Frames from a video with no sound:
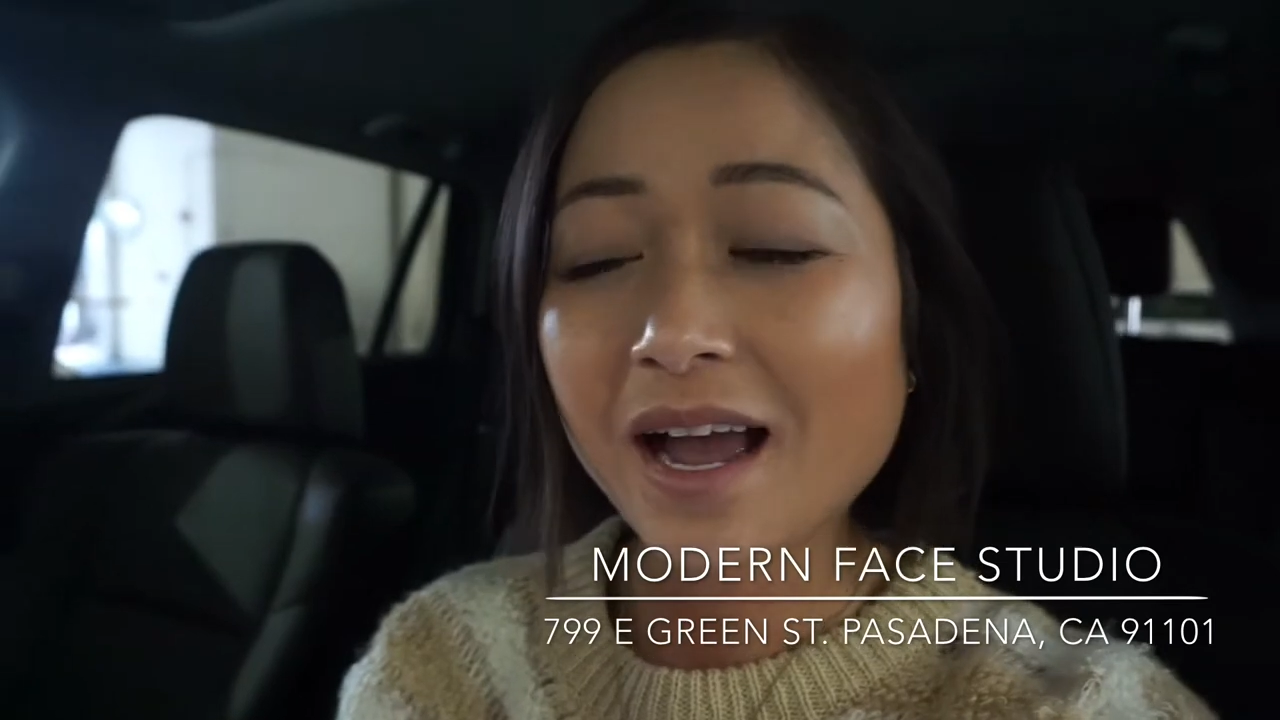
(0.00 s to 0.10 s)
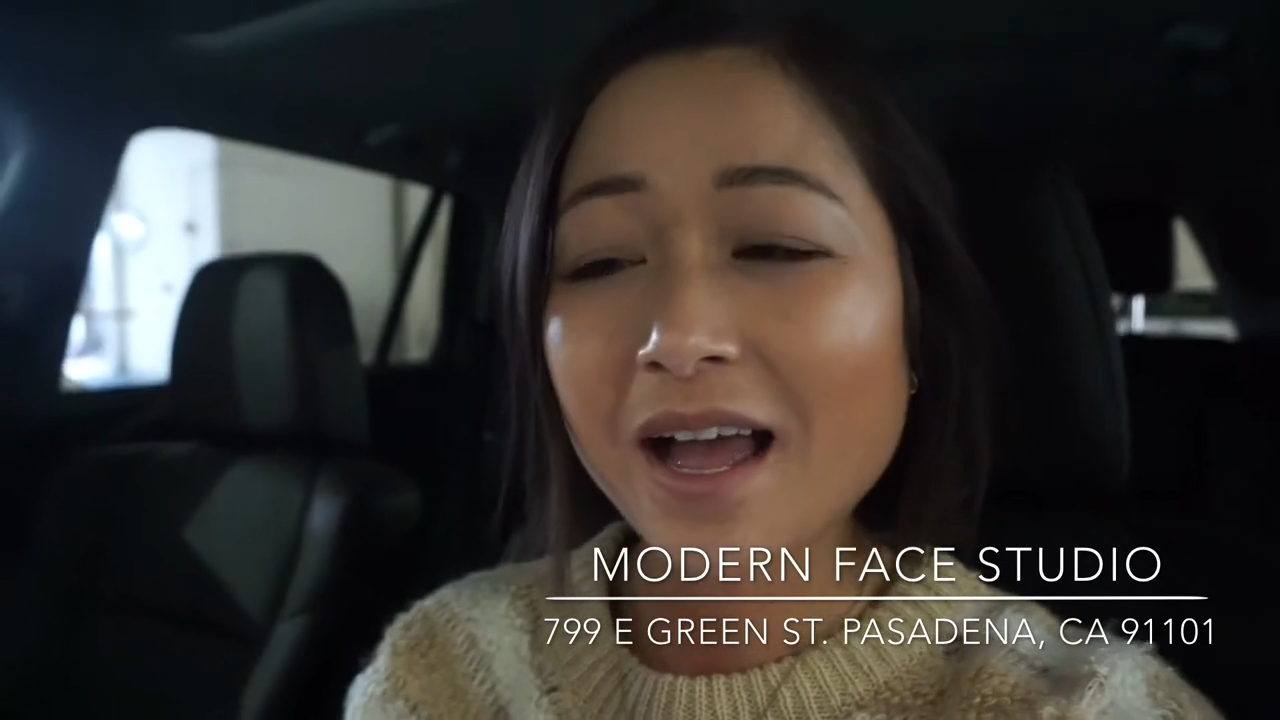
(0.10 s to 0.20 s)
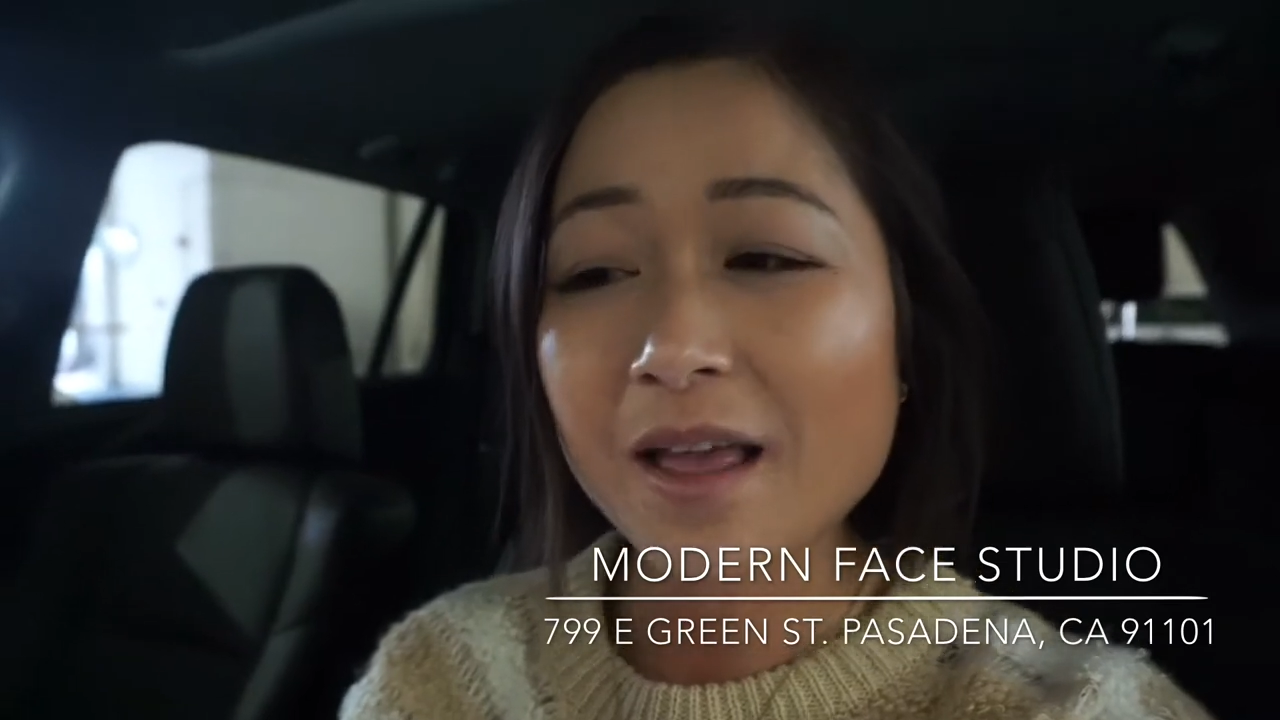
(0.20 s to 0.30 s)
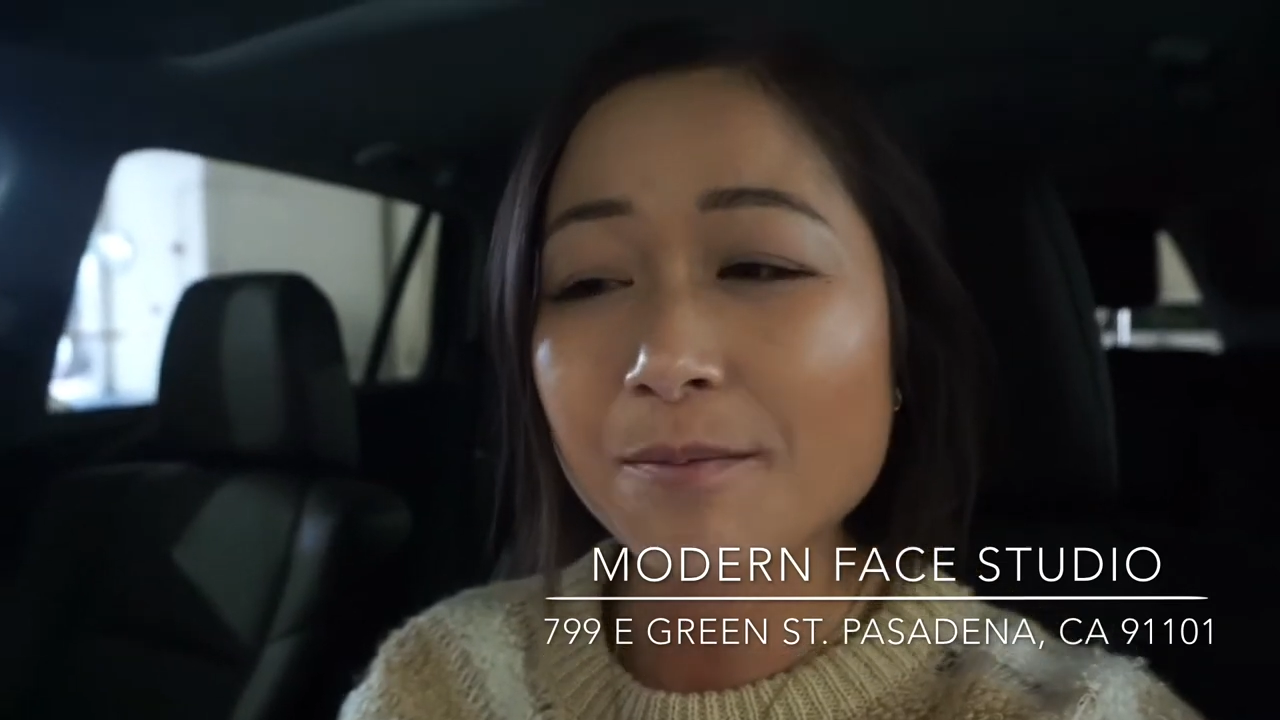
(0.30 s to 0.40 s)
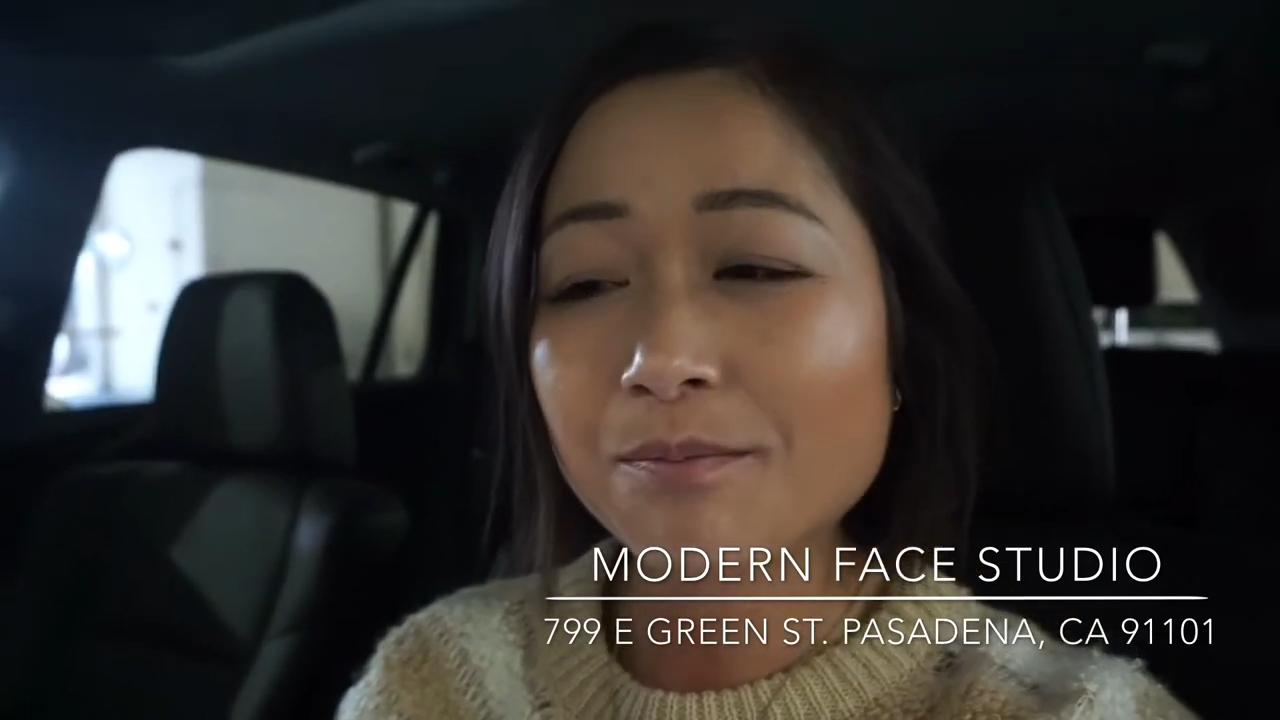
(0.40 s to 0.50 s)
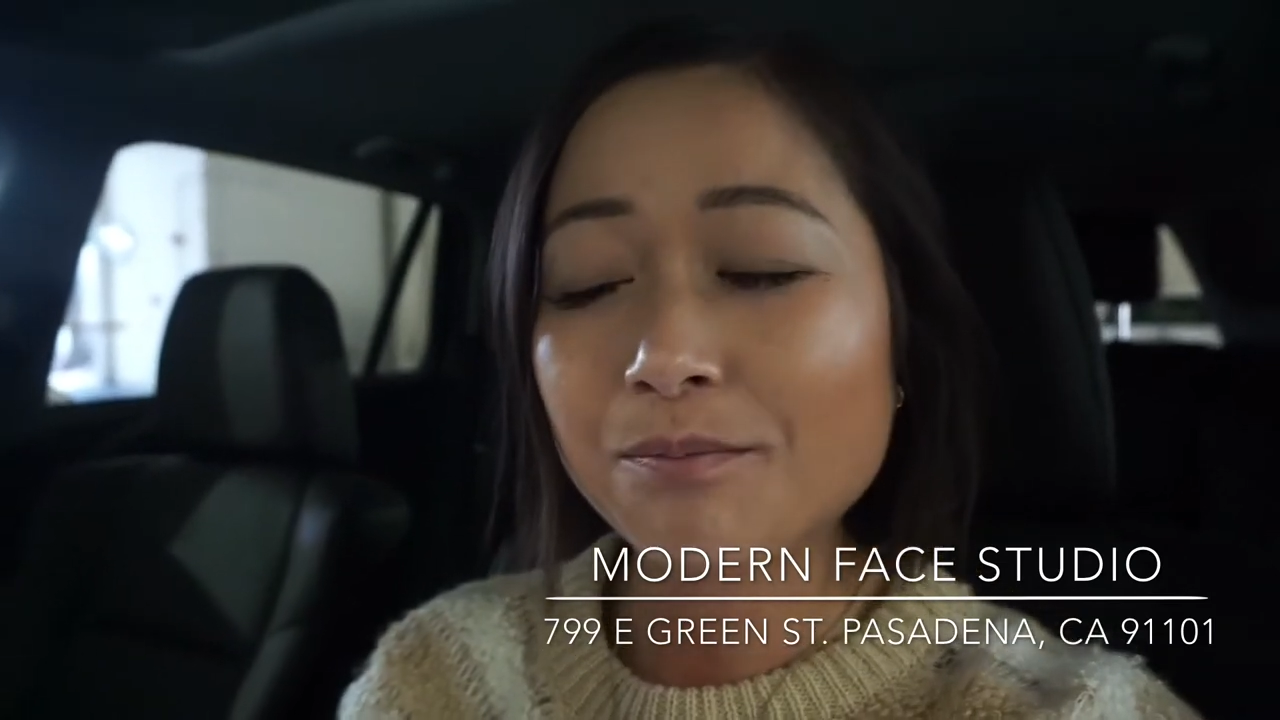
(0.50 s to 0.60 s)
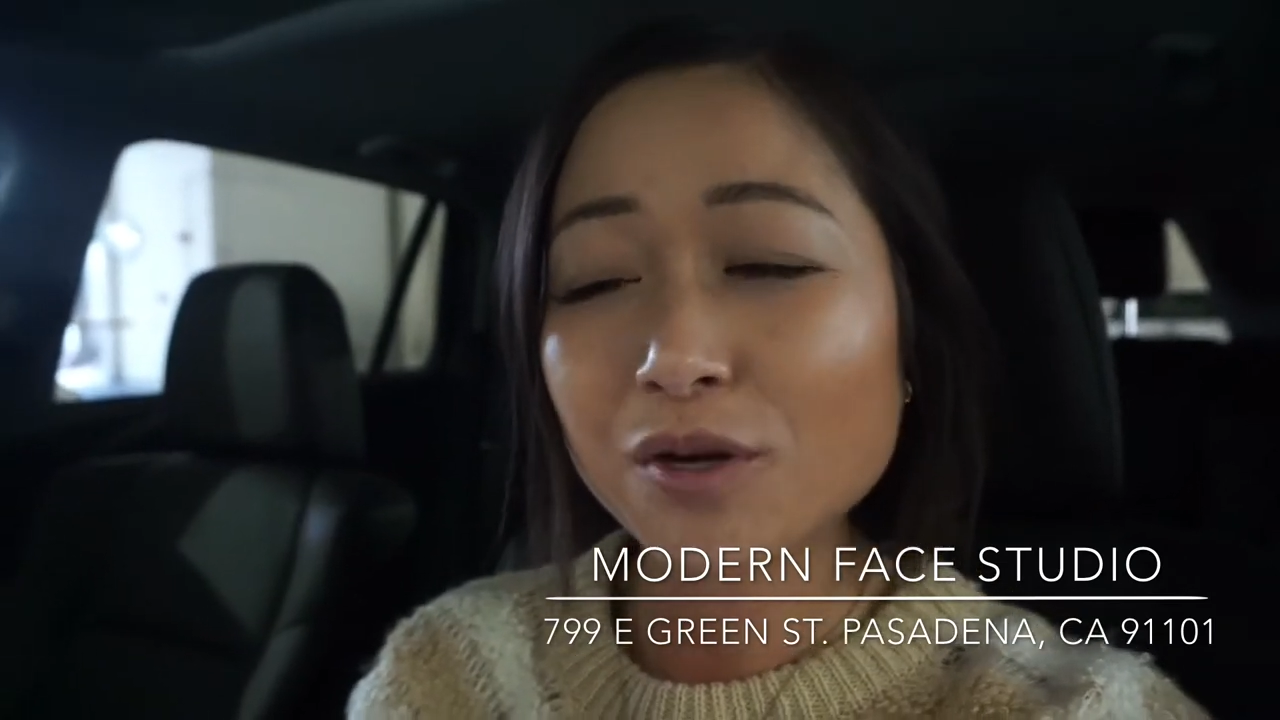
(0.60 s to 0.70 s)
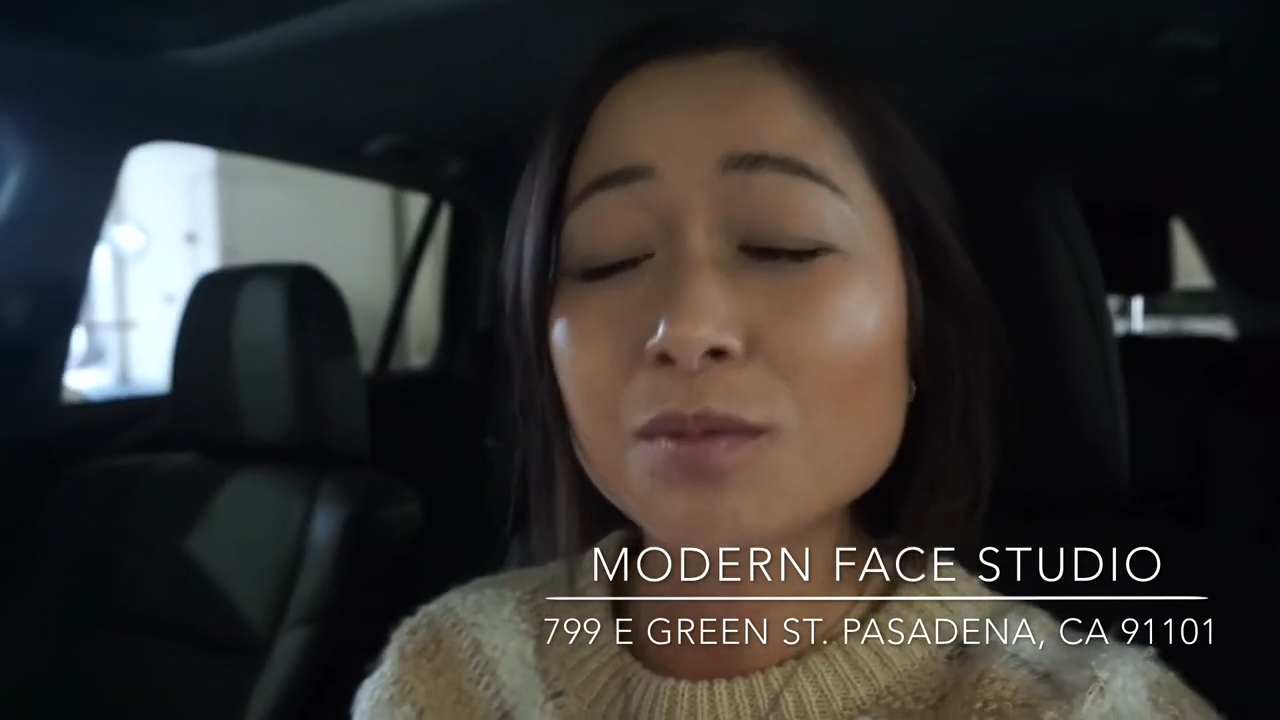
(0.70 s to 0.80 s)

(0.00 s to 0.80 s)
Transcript: I pretty